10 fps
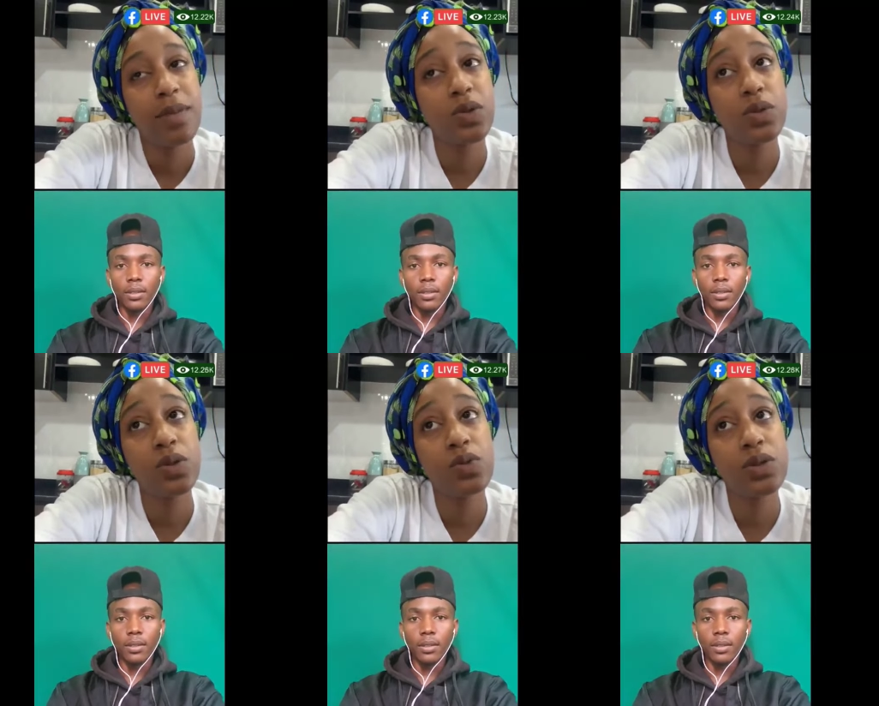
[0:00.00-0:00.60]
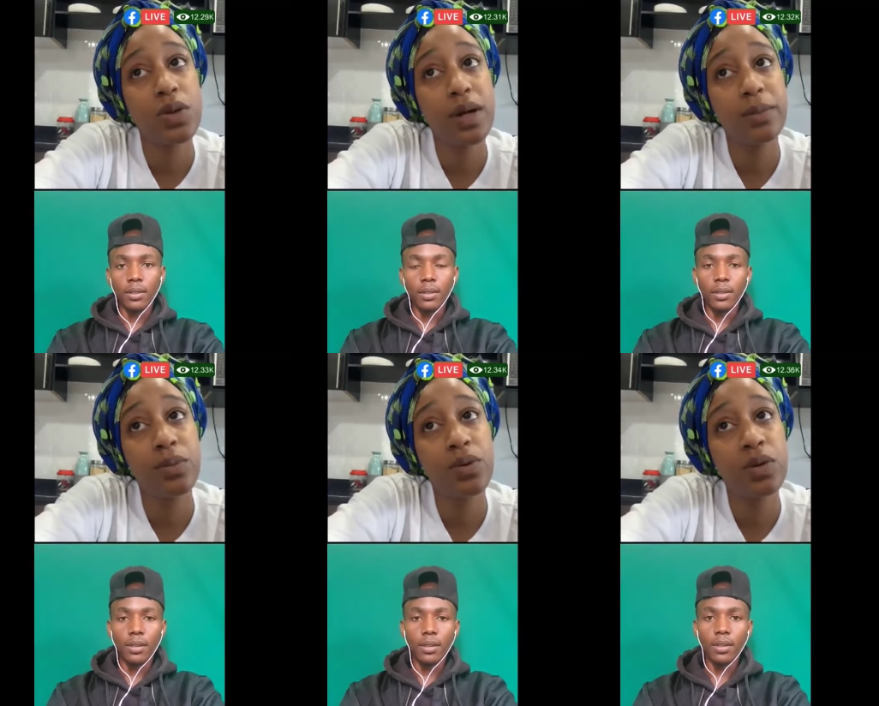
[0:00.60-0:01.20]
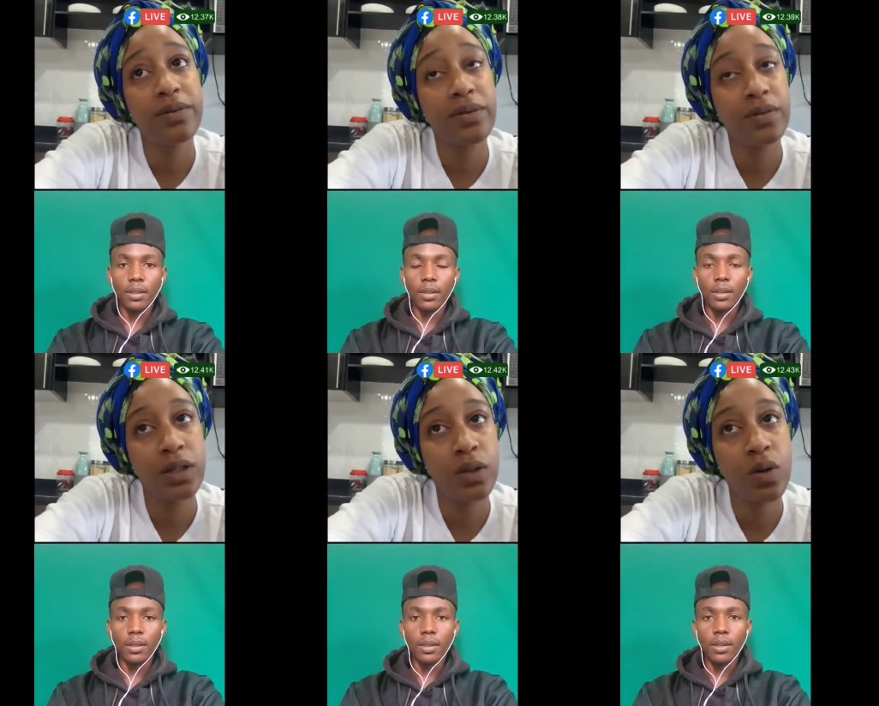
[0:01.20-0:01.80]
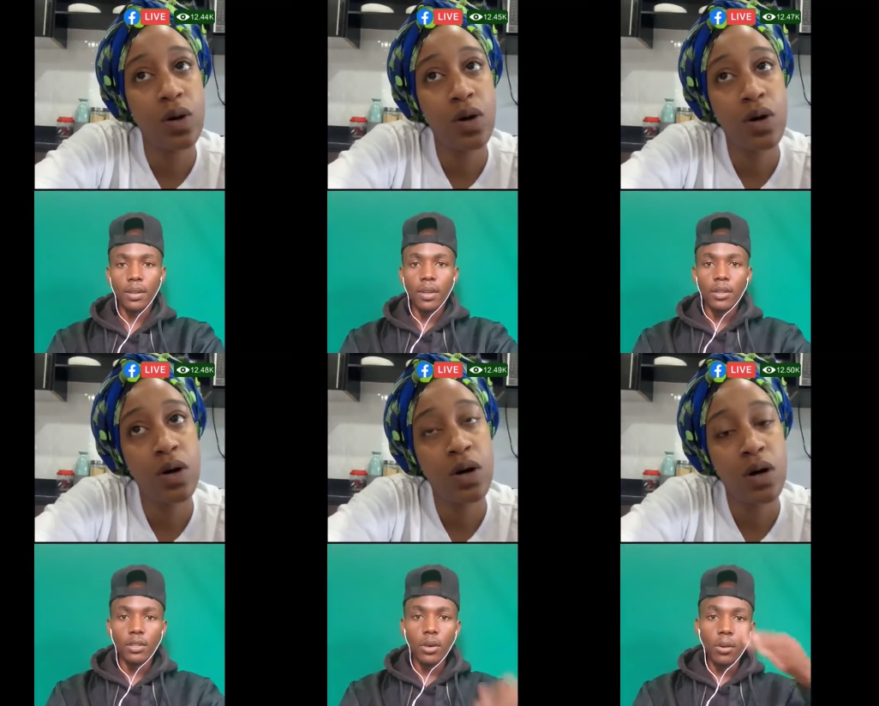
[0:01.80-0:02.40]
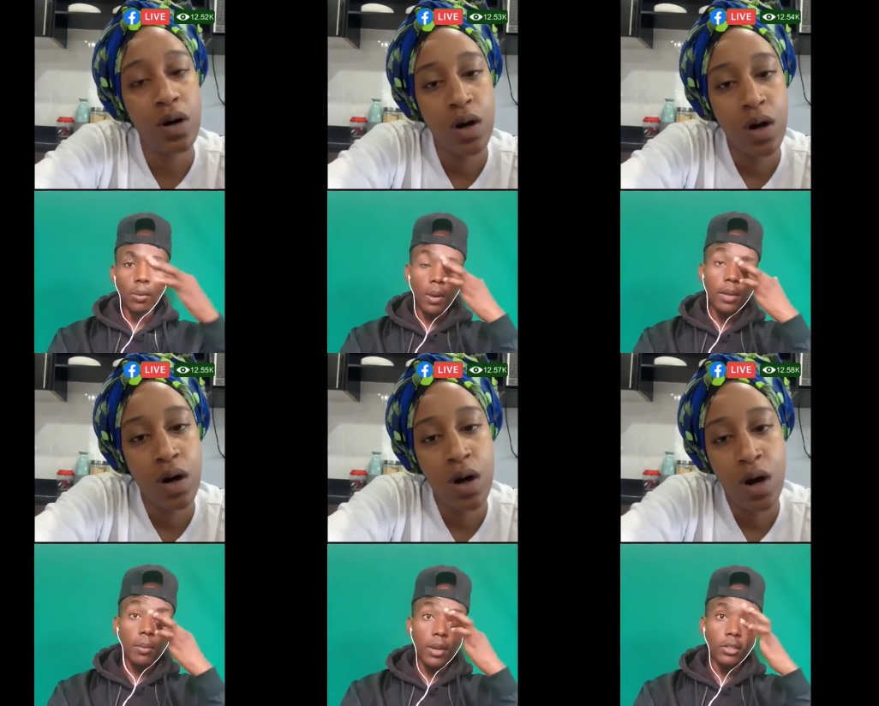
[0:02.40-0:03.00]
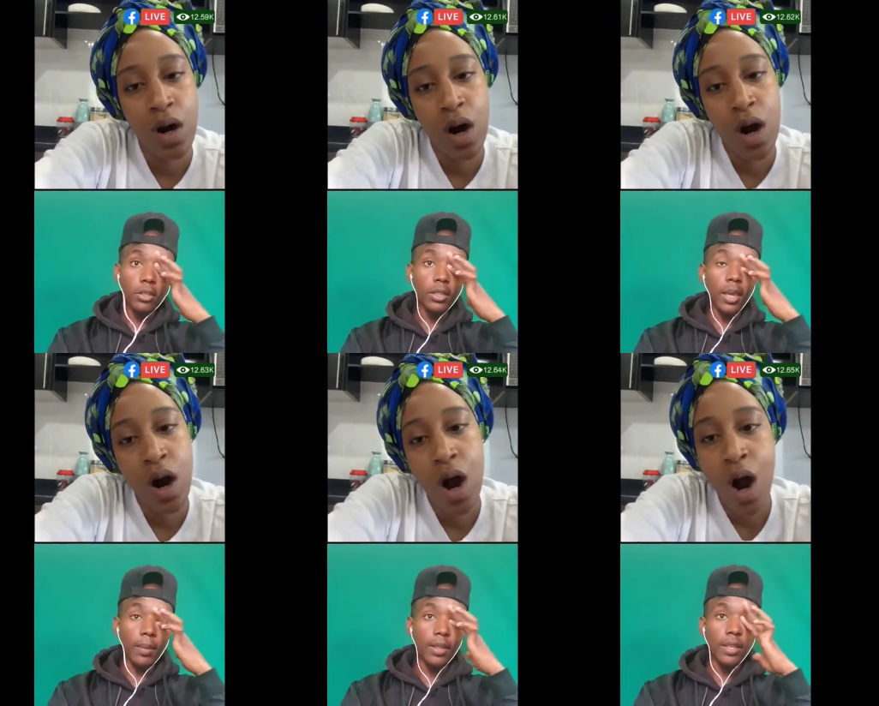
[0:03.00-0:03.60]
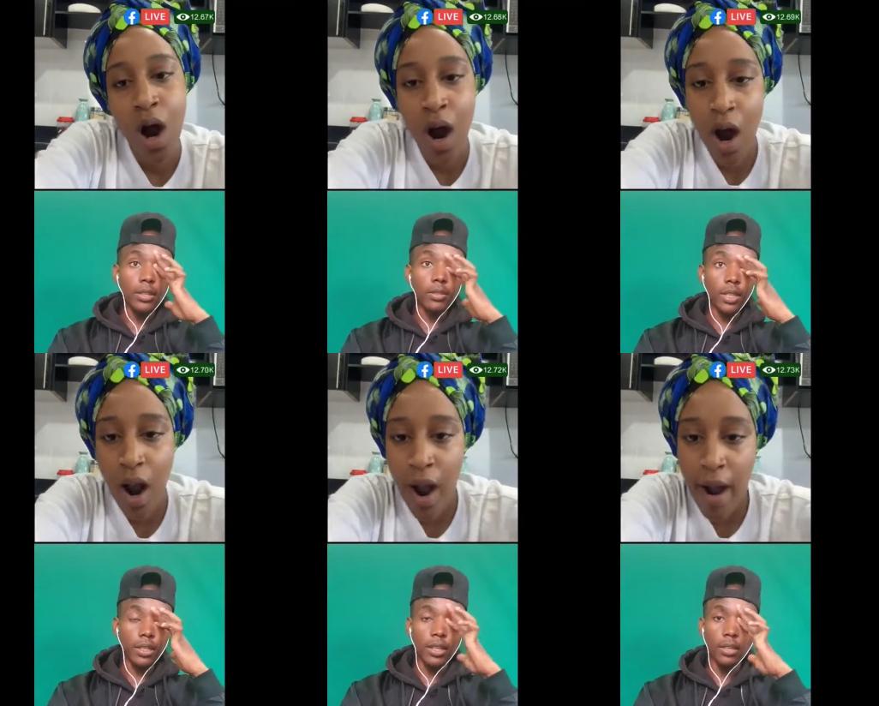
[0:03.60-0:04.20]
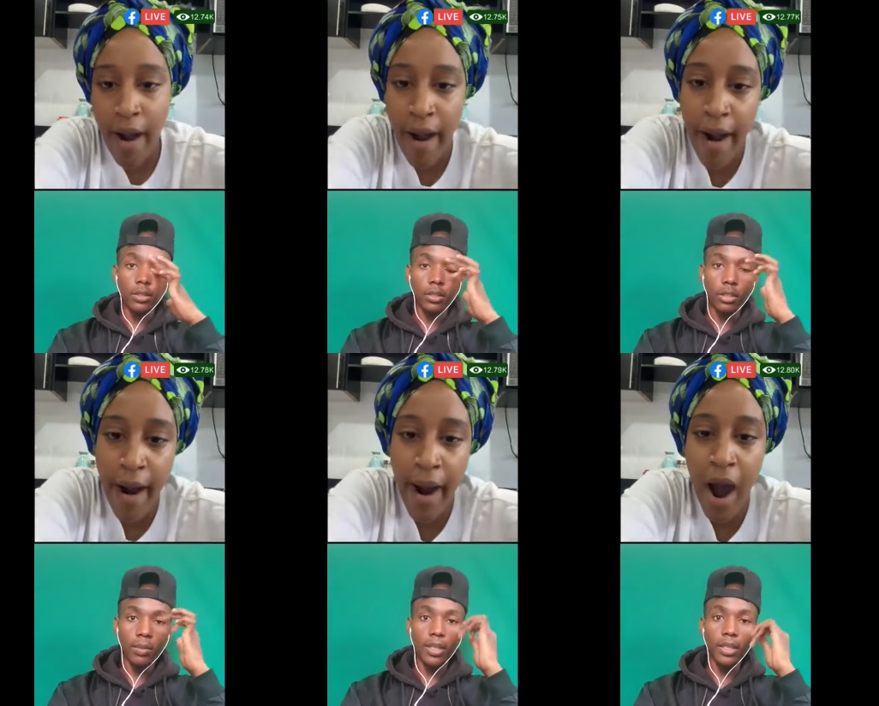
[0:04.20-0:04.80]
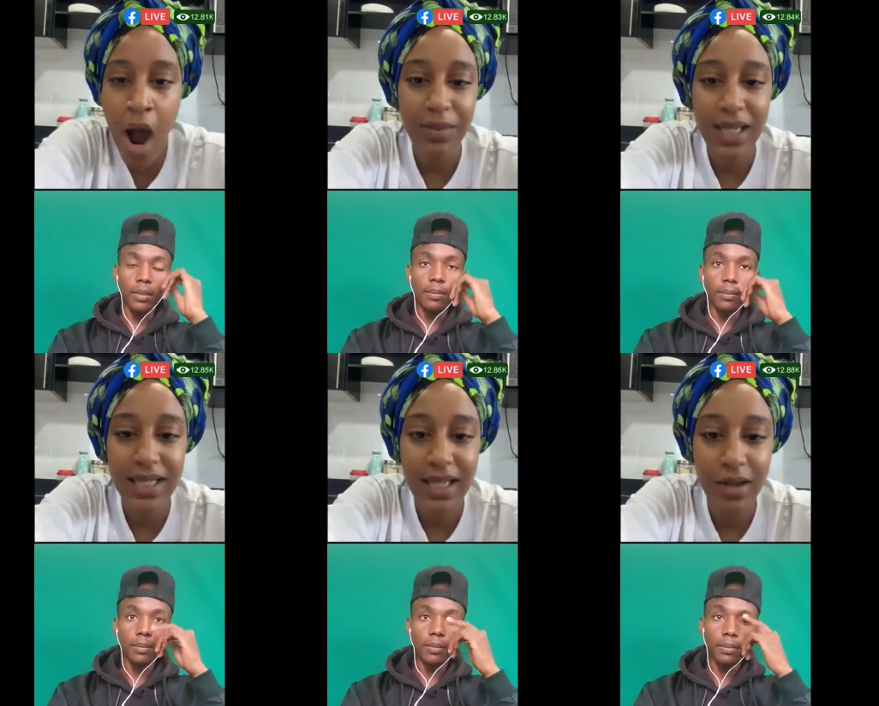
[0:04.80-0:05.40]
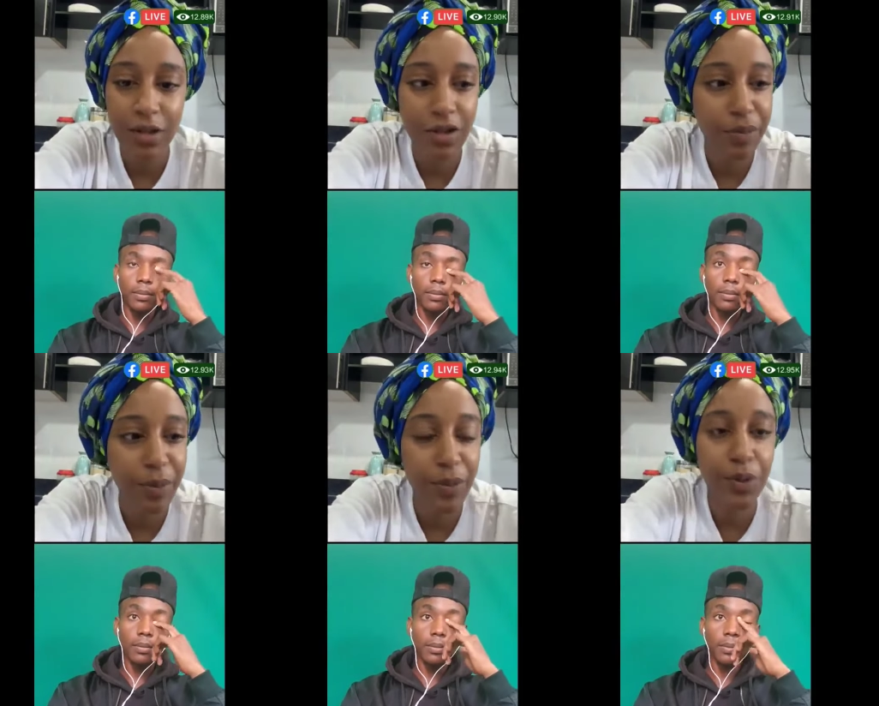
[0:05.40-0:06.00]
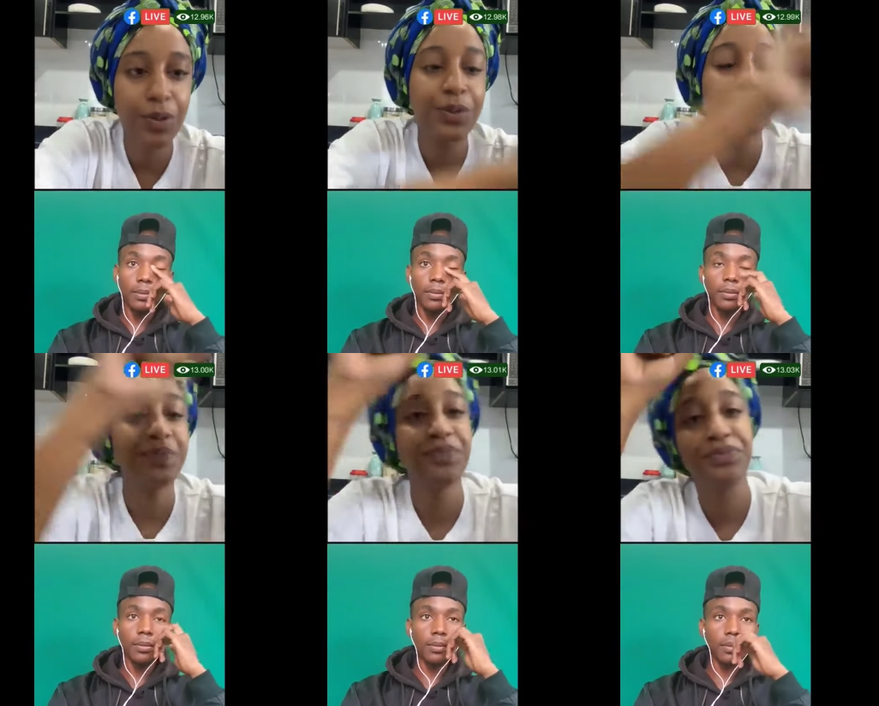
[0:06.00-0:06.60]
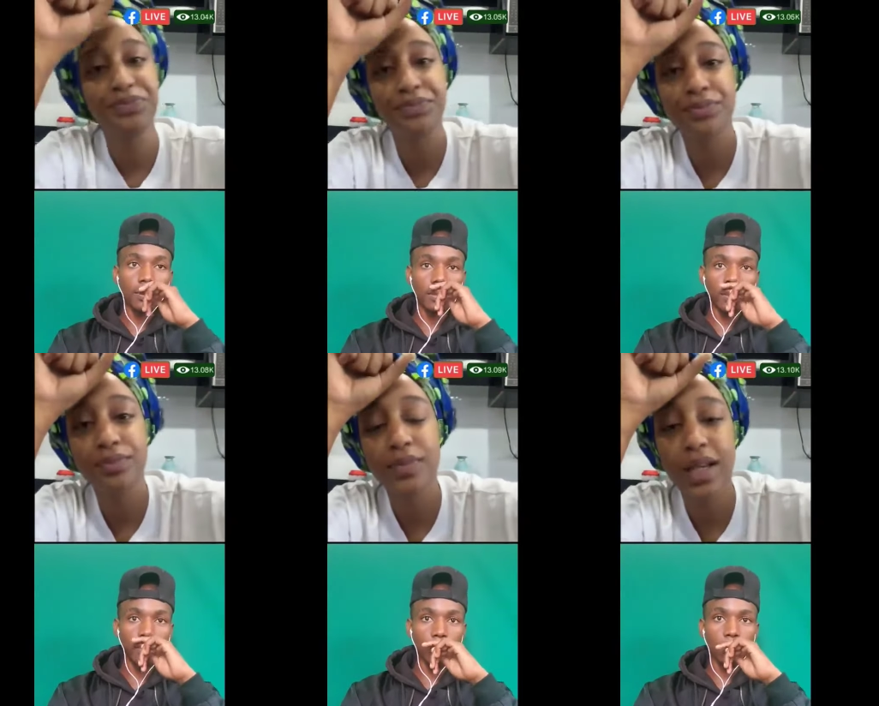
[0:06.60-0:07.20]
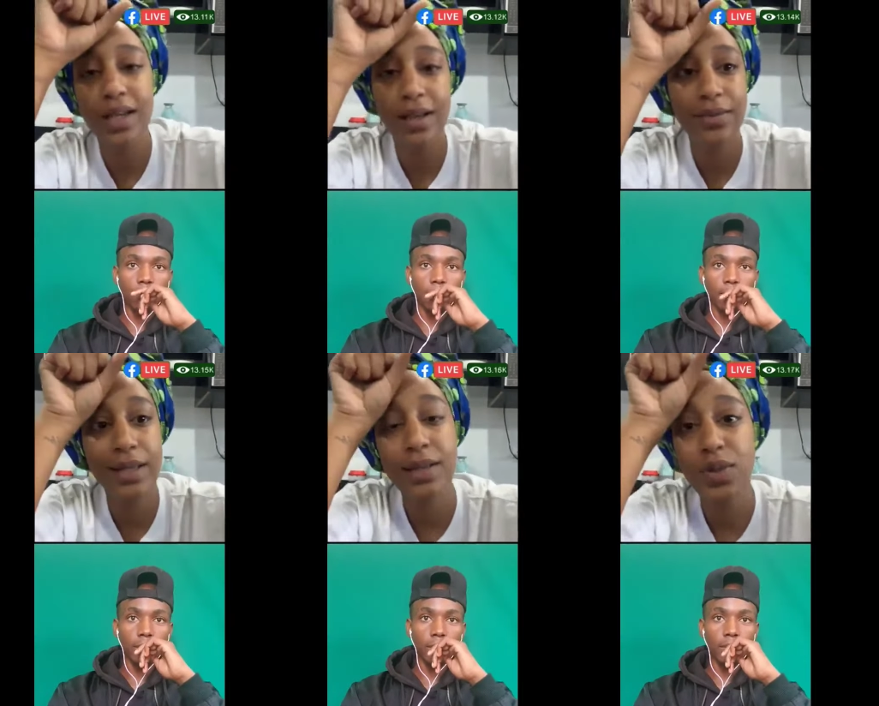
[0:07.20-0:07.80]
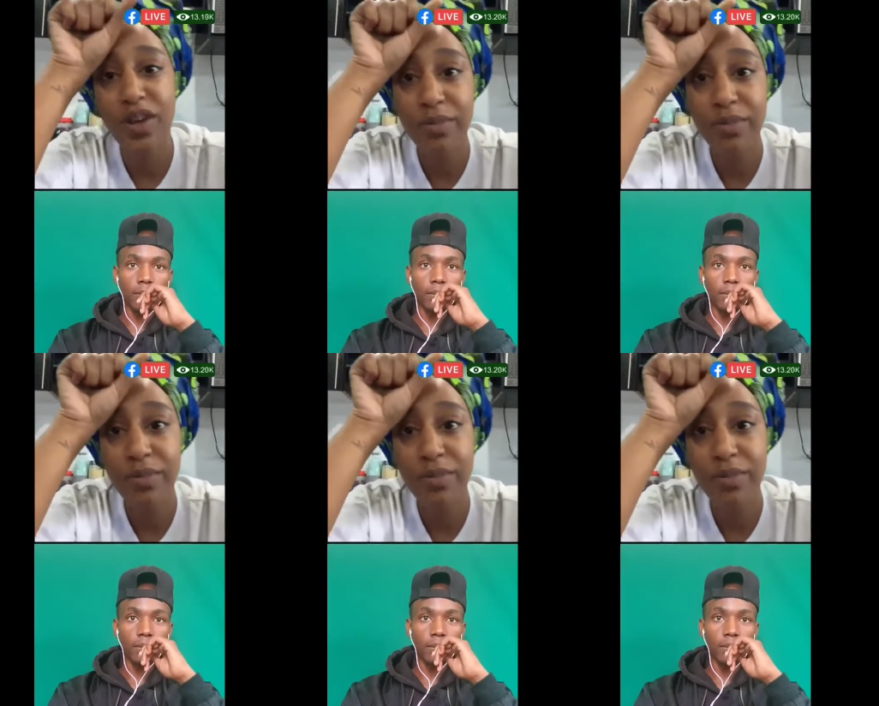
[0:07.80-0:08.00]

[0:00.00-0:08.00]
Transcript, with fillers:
Speaker 1: but when you uniuza ukalibogula veviliko
Speaker 2: so what, what do you say about things which are trending on social media
Speaker 1: i'm just seeing a lot of people I, I seem to